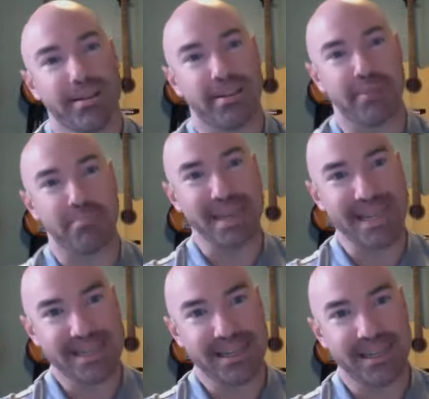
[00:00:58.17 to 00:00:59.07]
the
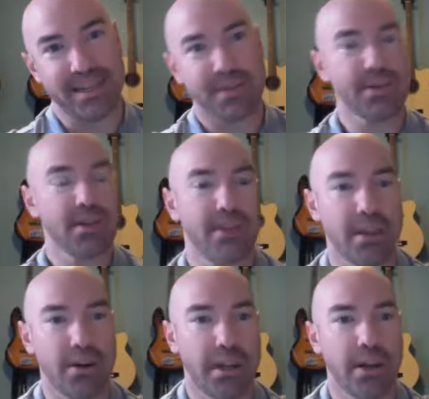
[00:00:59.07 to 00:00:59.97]
beat is that
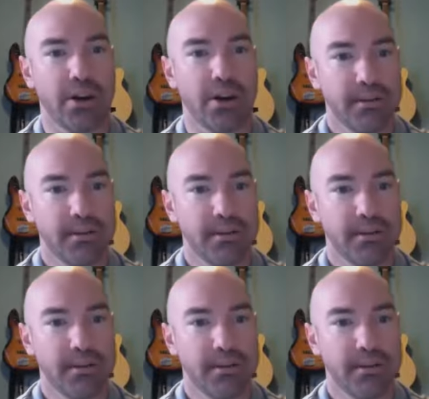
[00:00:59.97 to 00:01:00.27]
you're hearing?